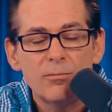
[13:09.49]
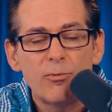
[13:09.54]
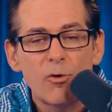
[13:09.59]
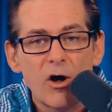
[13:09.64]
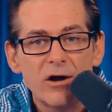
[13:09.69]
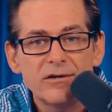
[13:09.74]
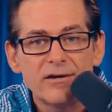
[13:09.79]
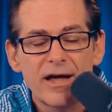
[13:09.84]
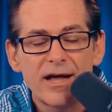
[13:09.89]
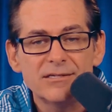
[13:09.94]

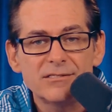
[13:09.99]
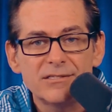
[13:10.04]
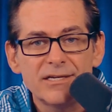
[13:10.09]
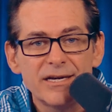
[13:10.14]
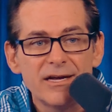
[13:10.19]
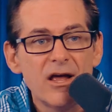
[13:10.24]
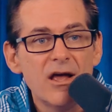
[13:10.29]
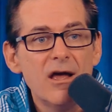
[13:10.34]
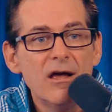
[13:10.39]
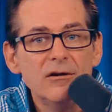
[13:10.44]

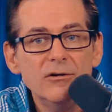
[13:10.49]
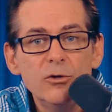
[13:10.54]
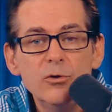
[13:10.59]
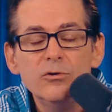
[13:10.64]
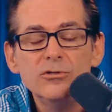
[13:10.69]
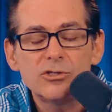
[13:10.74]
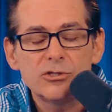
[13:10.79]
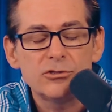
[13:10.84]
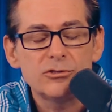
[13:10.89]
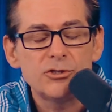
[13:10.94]
broadcasting
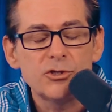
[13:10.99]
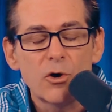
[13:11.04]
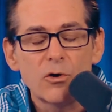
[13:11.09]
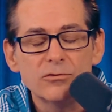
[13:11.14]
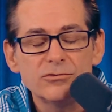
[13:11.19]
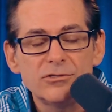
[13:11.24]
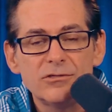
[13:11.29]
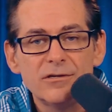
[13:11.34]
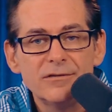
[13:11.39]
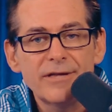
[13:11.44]
news
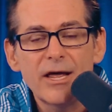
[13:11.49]
shows.